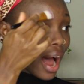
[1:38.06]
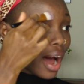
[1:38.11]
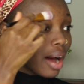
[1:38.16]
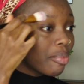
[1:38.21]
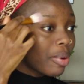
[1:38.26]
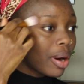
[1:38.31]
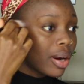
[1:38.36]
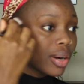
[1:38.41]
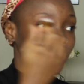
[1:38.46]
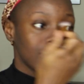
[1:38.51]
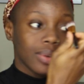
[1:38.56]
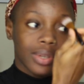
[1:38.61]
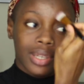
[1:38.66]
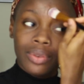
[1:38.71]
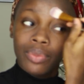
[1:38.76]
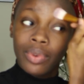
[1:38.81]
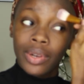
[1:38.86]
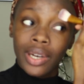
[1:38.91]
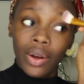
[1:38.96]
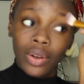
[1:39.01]
about
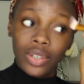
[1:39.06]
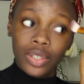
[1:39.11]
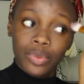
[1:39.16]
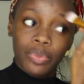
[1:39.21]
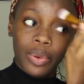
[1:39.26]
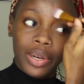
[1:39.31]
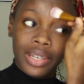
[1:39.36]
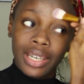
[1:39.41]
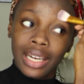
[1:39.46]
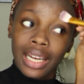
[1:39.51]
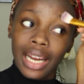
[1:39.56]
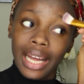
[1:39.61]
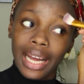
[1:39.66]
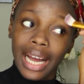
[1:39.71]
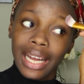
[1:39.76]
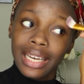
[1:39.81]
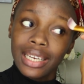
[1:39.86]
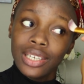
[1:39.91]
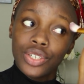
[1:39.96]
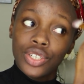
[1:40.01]
cooking when I was pregnant.
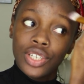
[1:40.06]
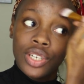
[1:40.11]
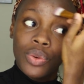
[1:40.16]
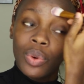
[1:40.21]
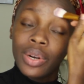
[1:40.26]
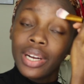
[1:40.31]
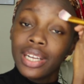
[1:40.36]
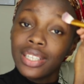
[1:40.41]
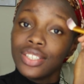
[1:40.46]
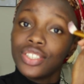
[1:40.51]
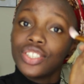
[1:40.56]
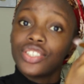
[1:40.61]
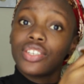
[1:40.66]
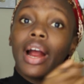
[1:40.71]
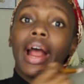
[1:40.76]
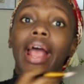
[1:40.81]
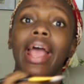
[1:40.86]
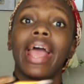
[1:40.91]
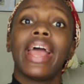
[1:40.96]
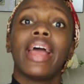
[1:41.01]
Like I literally wanted to
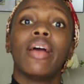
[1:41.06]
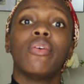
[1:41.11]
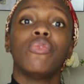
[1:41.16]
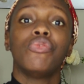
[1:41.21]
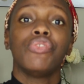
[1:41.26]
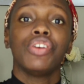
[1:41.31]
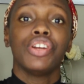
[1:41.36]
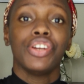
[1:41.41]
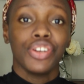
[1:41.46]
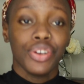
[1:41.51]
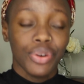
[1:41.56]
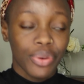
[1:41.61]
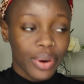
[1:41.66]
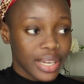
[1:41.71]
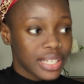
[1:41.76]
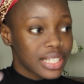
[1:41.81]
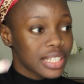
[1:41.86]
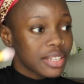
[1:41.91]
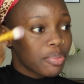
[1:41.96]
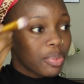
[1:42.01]
try every new
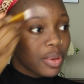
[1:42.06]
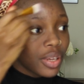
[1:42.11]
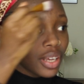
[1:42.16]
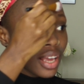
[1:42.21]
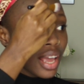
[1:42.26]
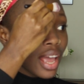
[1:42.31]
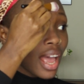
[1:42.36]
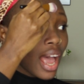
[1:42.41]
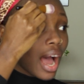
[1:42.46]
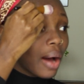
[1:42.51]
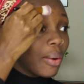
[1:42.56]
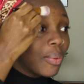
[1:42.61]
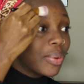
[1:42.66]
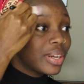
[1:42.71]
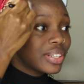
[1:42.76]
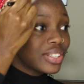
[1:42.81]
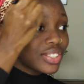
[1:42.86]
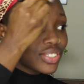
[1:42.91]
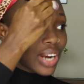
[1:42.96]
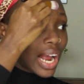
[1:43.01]
recipe. I
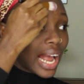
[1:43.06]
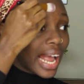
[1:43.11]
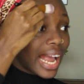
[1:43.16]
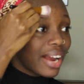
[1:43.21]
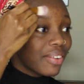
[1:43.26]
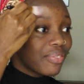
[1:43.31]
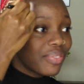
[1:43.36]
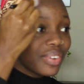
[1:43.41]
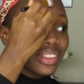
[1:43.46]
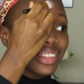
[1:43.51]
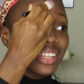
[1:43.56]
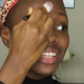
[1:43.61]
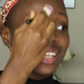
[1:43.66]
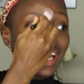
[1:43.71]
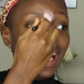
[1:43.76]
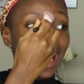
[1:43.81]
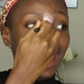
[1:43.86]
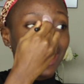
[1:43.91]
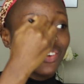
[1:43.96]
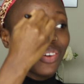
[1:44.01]
wanted to try everything
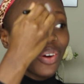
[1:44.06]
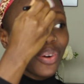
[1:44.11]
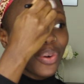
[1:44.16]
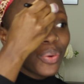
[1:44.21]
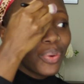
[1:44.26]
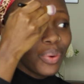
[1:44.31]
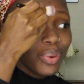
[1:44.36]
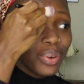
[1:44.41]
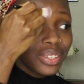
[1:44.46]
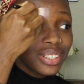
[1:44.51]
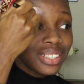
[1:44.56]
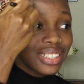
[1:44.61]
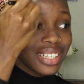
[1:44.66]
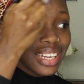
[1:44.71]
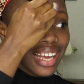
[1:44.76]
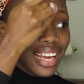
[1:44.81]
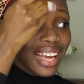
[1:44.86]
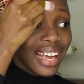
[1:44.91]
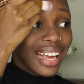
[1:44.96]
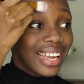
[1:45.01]
that I had not cooked
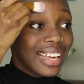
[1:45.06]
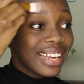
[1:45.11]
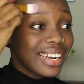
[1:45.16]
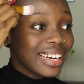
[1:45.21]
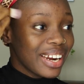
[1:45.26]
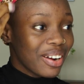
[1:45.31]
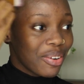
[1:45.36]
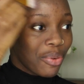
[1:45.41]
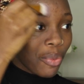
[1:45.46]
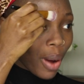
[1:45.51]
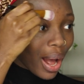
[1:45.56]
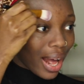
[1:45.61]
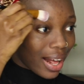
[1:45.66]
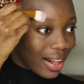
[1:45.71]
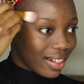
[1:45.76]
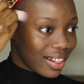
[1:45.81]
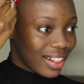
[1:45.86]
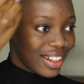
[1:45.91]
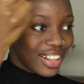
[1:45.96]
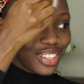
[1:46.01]
in a
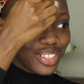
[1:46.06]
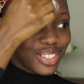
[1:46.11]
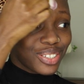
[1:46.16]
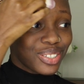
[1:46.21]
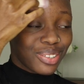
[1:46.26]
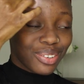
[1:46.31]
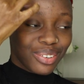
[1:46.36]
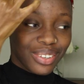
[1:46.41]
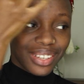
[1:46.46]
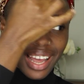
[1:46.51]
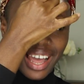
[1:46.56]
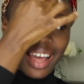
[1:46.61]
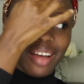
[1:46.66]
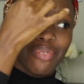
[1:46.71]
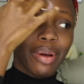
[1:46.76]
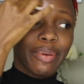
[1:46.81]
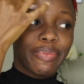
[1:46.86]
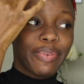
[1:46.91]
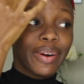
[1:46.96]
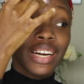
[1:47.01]
while. So yeah,
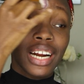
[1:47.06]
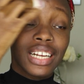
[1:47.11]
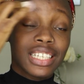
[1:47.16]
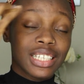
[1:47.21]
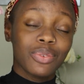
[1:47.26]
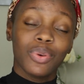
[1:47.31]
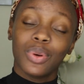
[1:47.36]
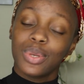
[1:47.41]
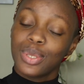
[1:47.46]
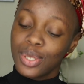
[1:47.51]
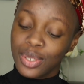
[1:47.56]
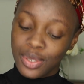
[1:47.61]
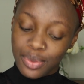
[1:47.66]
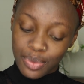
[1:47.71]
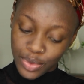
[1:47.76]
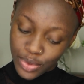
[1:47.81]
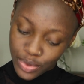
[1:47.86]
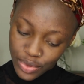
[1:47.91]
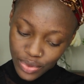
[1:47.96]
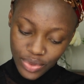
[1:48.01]
my pregnancy was
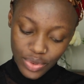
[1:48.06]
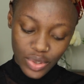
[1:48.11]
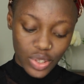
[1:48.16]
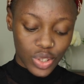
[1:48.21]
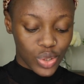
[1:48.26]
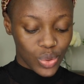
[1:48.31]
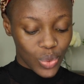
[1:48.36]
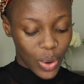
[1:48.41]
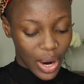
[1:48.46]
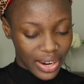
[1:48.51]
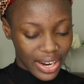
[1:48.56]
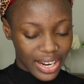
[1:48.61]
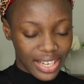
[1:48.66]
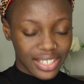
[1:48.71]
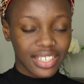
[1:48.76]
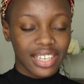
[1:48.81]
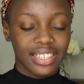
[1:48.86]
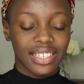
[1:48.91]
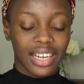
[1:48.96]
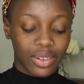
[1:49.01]
smooth to an
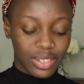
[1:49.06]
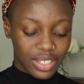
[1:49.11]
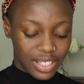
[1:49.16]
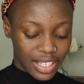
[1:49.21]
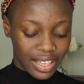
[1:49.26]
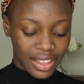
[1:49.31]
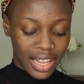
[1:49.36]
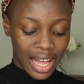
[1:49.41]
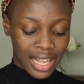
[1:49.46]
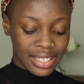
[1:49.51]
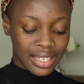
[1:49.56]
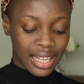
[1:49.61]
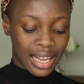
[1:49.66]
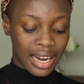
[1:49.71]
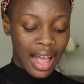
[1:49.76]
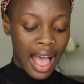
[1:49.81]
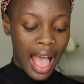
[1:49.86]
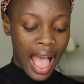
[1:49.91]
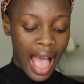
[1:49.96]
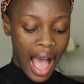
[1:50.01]
extent. I'll say
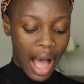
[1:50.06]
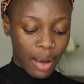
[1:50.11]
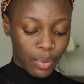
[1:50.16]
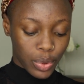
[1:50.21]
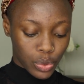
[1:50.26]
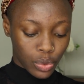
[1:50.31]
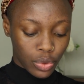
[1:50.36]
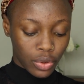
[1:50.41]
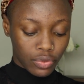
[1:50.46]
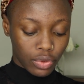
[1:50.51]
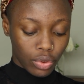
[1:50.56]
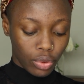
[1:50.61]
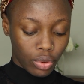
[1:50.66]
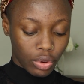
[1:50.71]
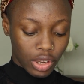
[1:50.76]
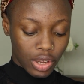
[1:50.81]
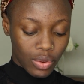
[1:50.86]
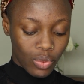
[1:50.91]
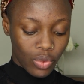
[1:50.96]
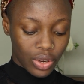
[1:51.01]
that I was one of the
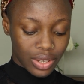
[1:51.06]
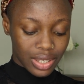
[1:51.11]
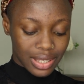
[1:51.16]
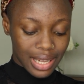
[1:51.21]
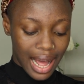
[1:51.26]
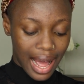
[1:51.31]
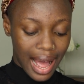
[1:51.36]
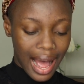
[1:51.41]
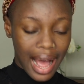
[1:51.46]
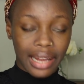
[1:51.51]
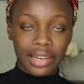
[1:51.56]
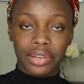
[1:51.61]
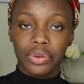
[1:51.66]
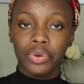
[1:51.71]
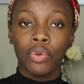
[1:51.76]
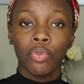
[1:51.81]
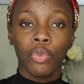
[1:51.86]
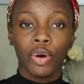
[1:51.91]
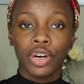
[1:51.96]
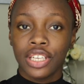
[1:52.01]
lucky ones that had
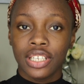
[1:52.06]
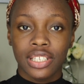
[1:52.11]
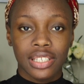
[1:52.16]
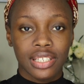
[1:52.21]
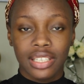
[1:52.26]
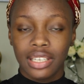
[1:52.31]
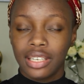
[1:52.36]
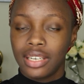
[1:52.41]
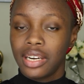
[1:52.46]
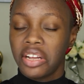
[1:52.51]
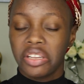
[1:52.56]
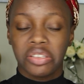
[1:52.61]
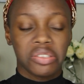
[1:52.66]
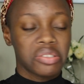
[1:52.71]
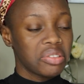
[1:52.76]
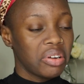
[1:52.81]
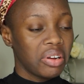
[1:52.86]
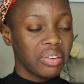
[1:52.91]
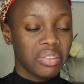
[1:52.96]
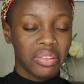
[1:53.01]
no morning
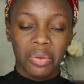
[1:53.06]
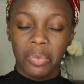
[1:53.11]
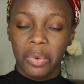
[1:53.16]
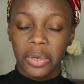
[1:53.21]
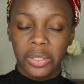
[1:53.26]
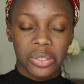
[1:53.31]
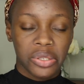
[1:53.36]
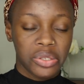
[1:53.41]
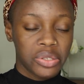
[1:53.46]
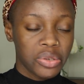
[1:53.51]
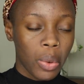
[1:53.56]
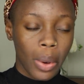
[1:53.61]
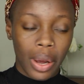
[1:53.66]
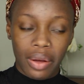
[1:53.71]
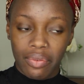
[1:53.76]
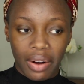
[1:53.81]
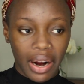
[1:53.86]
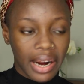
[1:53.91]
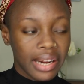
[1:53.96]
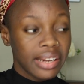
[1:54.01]
sickness, nothing
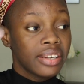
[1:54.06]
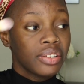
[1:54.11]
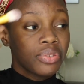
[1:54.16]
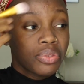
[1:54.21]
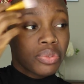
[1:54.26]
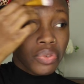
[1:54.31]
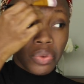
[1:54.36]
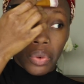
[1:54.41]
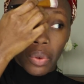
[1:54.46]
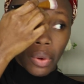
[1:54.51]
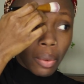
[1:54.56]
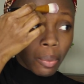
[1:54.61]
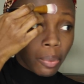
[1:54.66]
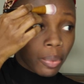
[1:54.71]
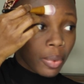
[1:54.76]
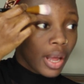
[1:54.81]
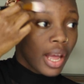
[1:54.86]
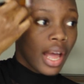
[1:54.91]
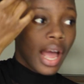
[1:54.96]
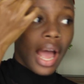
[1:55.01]
whatsoever. I didn't throw
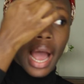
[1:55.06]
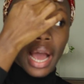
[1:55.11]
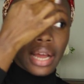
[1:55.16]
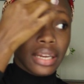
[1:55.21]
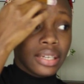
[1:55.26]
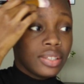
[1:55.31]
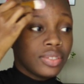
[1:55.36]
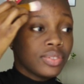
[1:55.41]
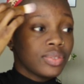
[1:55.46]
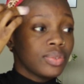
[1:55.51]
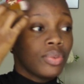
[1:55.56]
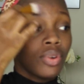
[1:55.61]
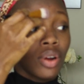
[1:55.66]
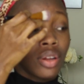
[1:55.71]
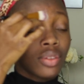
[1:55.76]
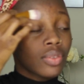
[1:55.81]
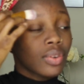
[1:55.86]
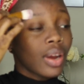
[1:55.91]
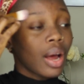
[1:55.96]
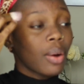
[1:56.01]
up. I didn't do
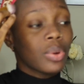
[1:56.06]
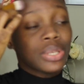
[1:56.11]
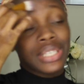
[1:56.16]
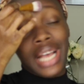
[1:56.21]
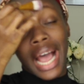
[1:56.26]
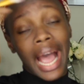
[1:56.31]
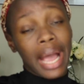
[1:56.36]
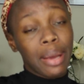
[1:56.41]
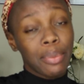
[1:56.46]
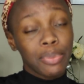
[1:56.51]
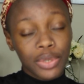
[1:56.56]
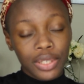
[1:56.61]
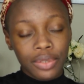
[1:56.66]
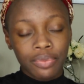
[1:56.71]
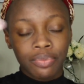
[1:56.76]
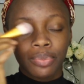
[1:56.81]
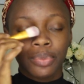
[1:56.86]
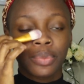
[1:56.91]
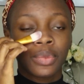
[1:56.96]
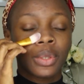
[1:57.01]
nothing. I was hyped
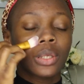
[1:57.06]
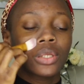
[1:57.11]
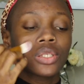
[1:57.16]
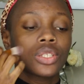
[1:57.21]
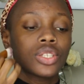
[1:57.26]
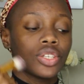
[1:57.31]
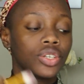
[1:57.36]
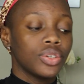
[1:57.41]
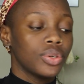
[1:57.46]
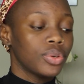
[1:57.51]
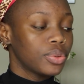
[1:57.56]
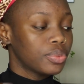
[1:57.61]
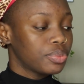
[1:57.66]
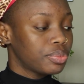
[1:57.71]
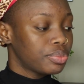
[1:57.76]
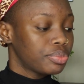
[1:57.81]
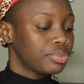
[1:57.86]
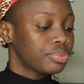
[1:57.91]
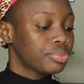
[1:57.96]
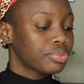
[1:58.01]
till
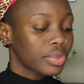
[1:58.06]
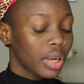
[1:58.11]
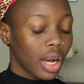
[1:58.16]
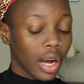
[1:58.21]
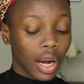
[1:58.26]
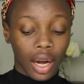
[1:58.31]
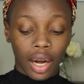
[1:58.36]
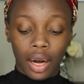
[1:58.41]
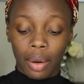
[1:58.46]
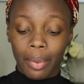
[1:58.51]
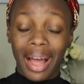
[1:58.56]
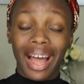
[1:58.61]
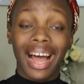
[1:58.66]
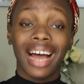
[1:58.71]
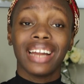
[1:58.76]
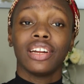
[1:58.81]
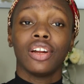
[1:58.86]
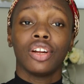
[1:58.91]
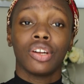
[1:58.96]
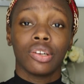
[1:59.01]
I
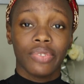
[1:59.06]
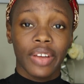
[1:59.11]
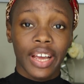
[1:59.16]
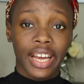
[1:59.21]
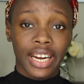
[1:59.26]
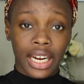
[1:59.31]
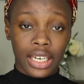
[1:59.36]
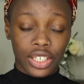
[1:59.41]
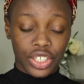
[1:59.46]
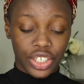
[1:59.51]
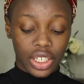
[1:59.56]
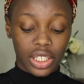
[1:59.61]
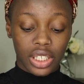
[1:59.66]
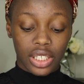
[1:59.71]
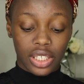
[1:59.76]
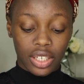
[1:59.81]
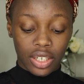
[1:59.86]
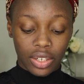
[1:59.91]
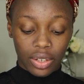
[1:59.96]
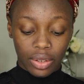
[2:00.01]
had a lot of energy
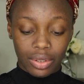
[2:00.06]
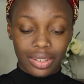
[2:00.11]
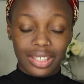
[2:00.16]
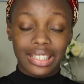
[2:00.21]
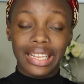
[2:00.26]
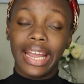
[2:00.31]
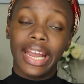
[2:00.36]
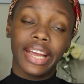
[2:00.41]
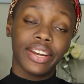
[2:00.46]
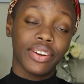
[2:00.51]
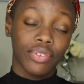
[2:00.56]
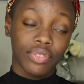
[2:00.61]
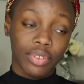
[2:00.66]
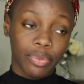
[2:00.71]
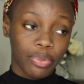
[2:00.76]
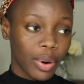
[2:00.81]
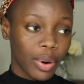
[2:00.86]
till the end of the